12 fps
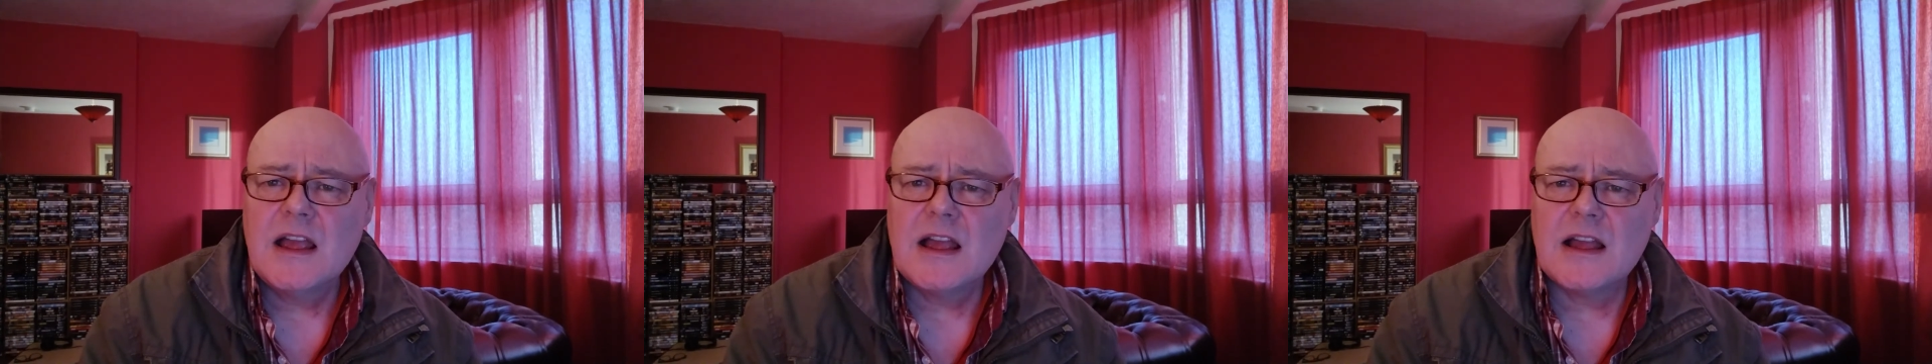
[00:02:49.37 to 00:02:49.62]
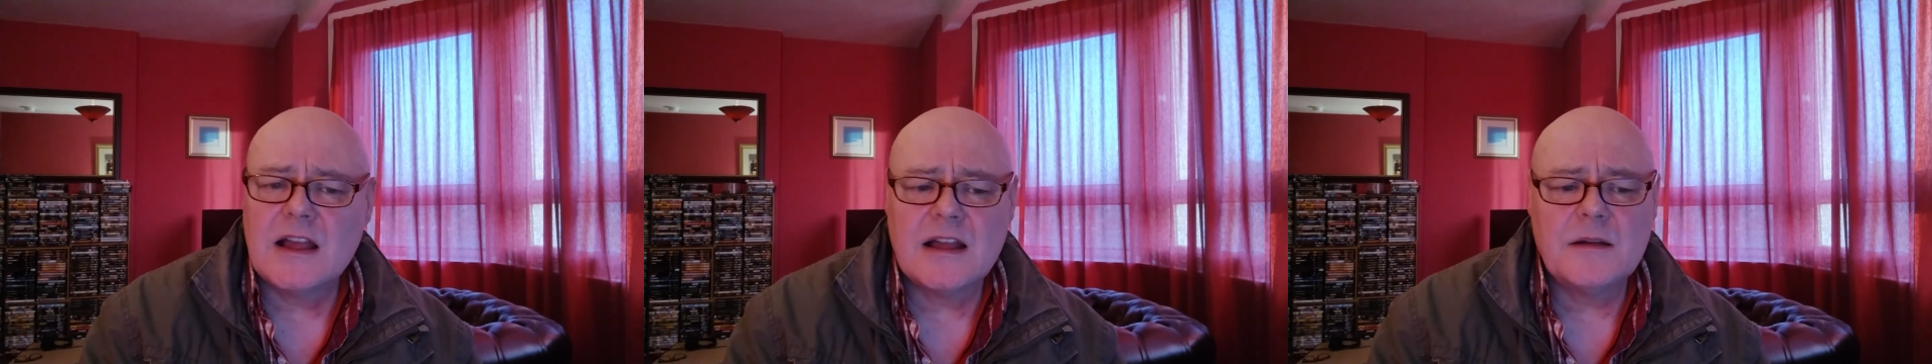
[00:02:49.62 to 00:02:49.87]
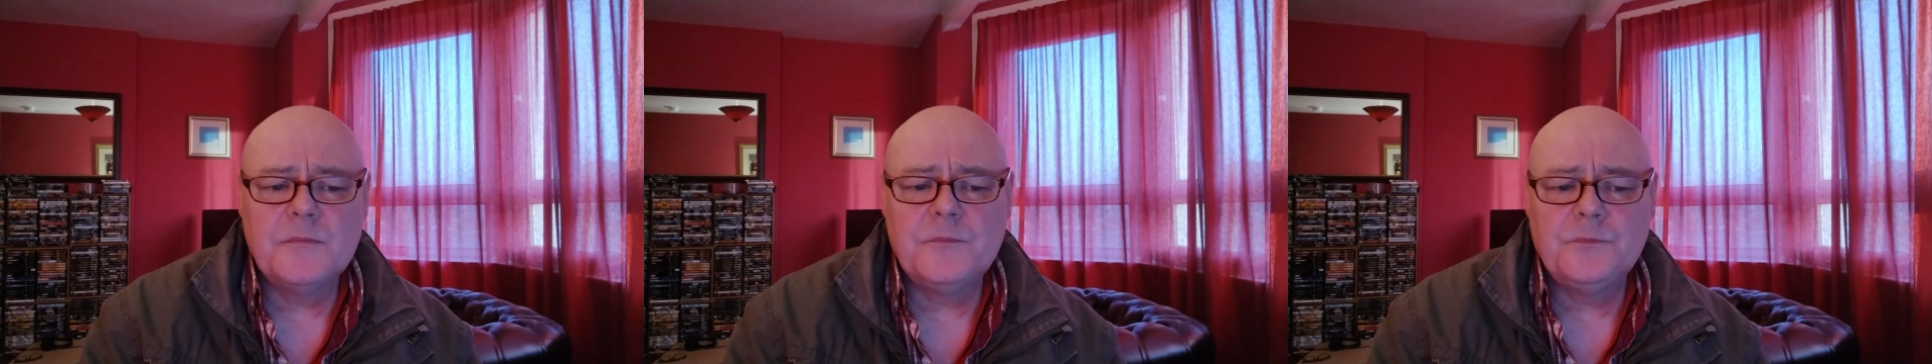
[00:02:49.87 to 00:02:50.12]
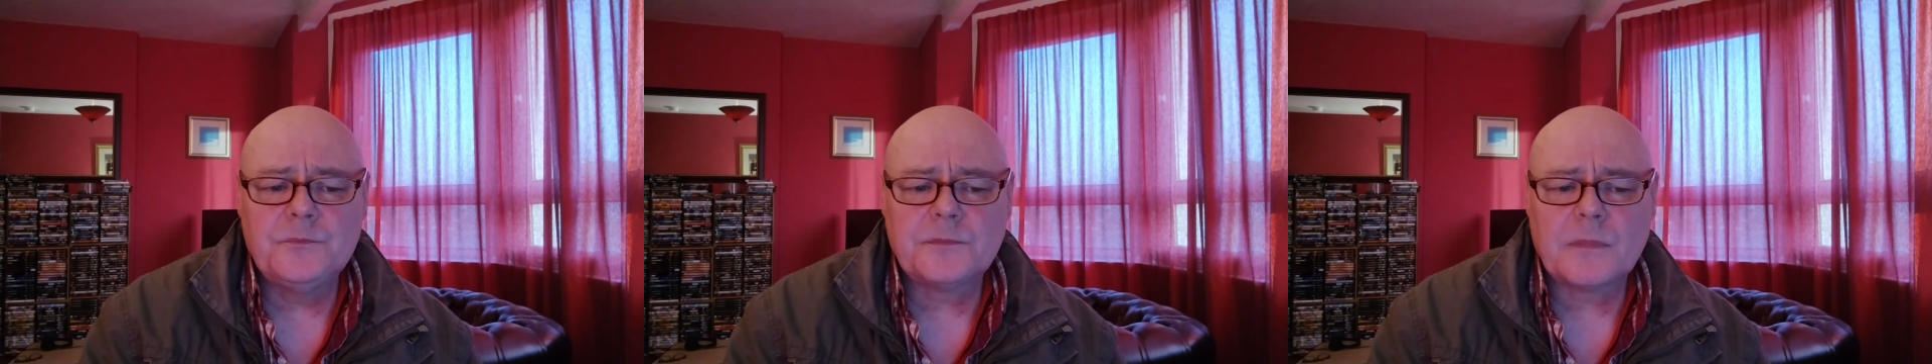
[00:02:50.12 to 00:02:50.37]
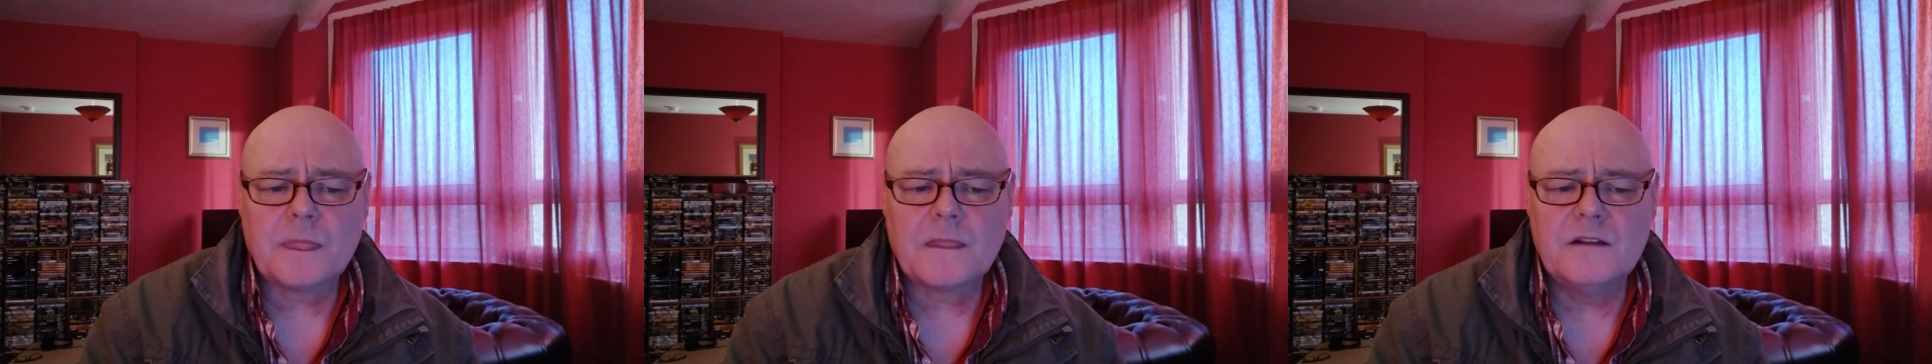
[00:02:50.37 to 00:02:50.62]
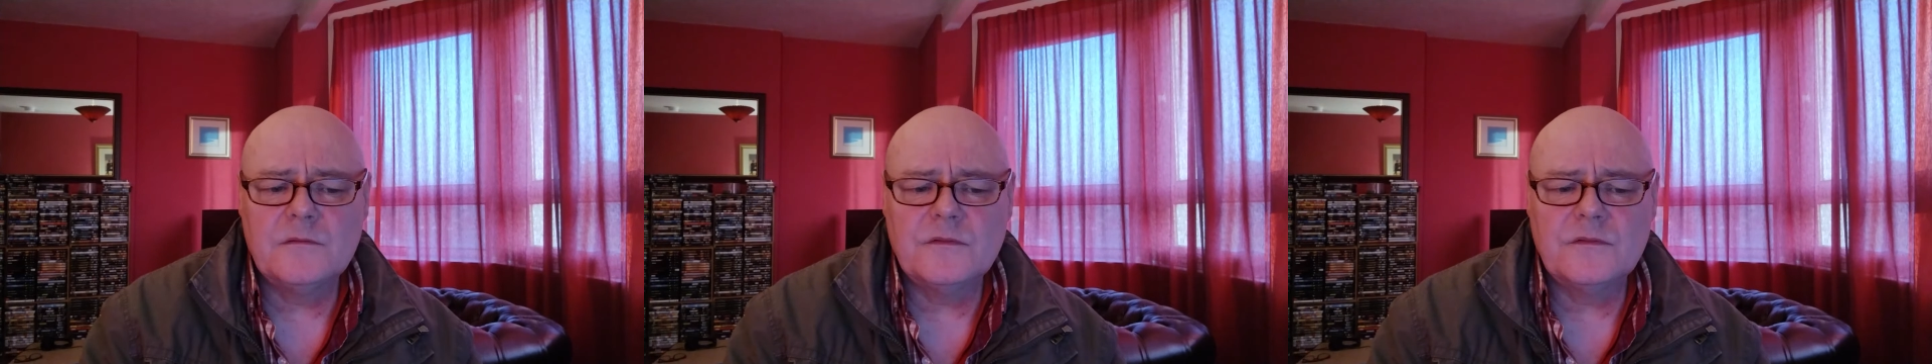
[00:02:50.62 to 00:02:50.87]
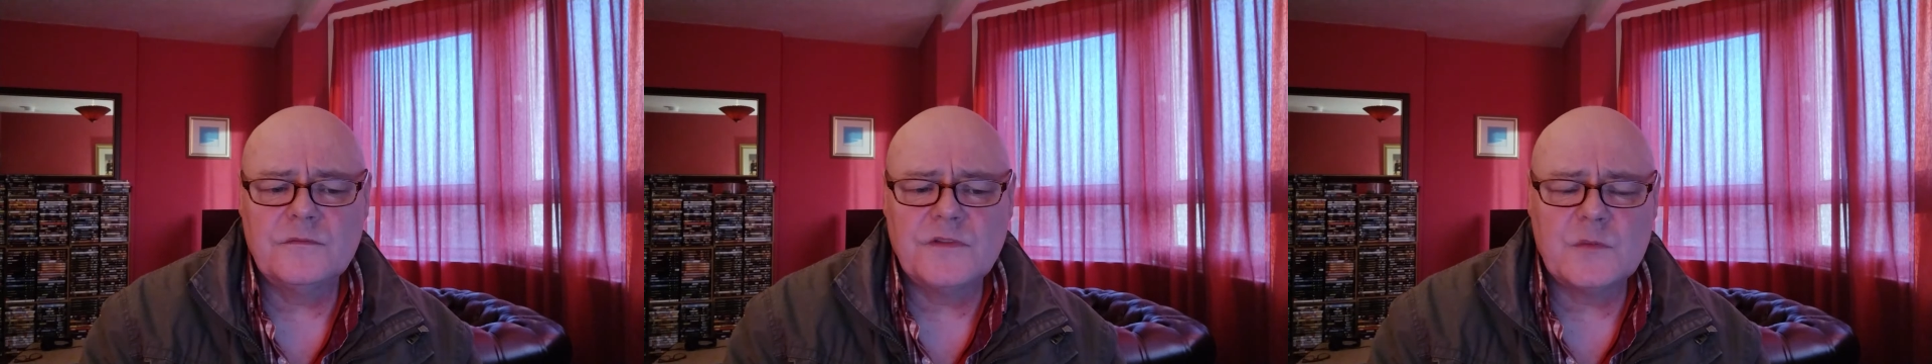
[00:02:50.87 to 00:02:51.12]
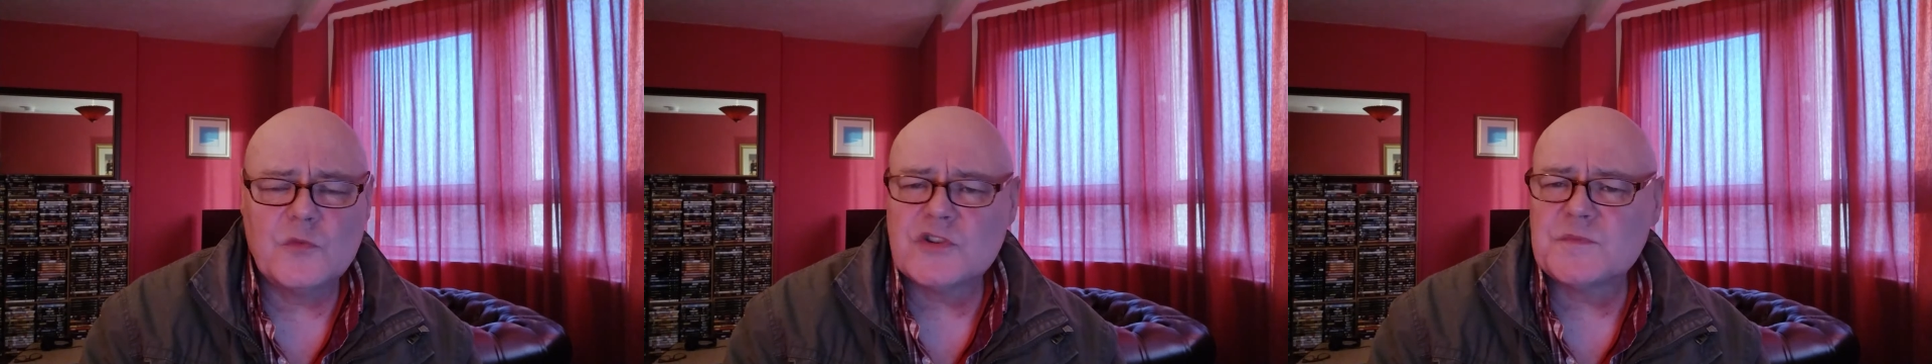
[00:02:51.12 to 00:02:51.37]

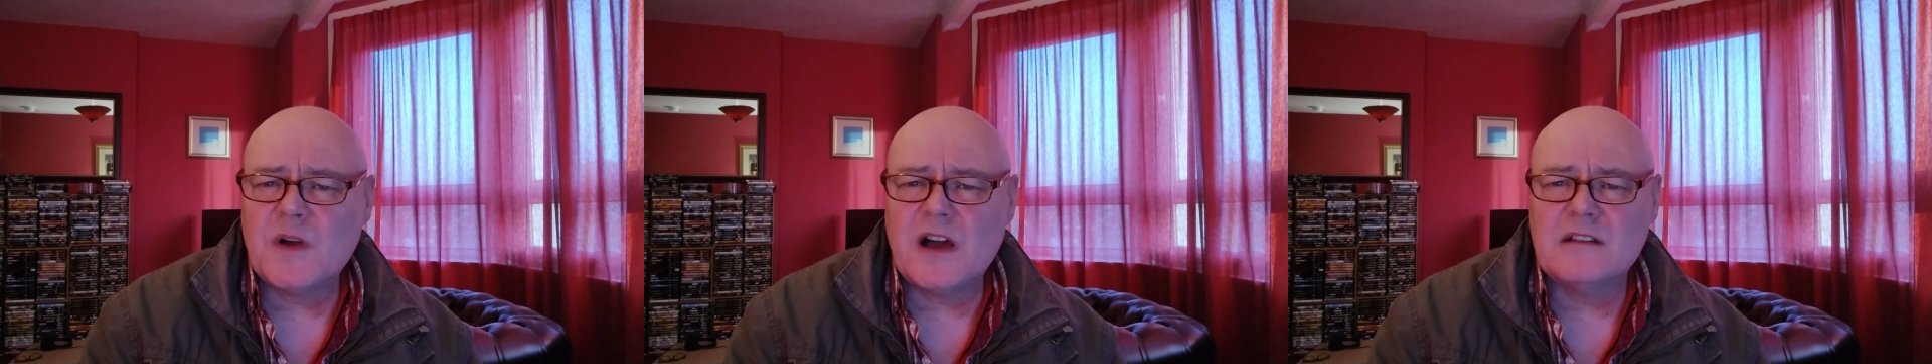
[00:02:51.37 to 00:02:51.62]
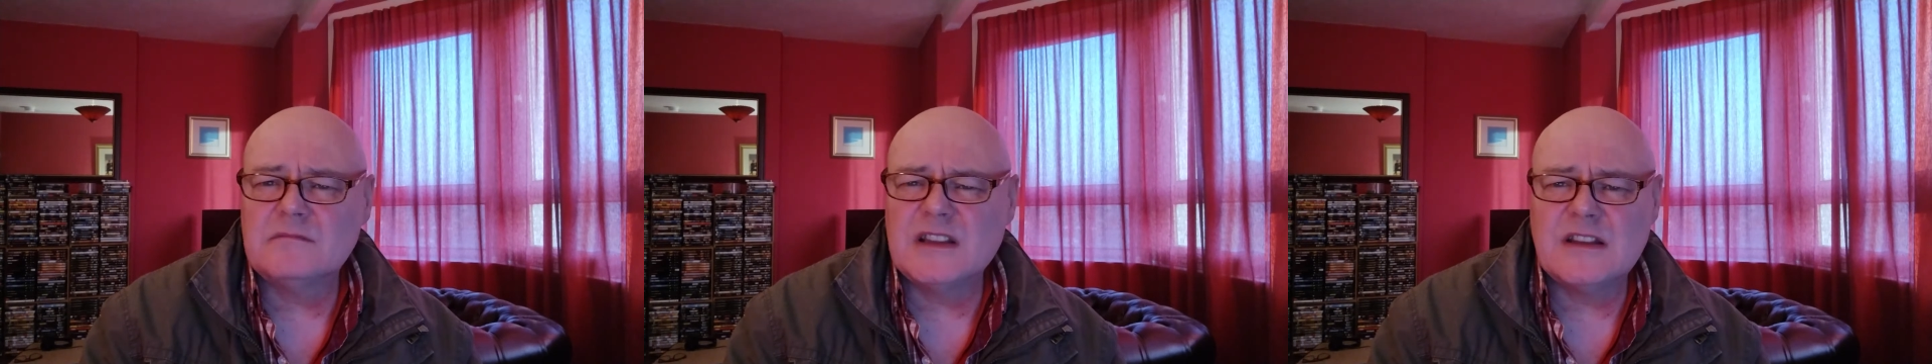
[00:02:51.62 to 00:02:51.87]
For the most part,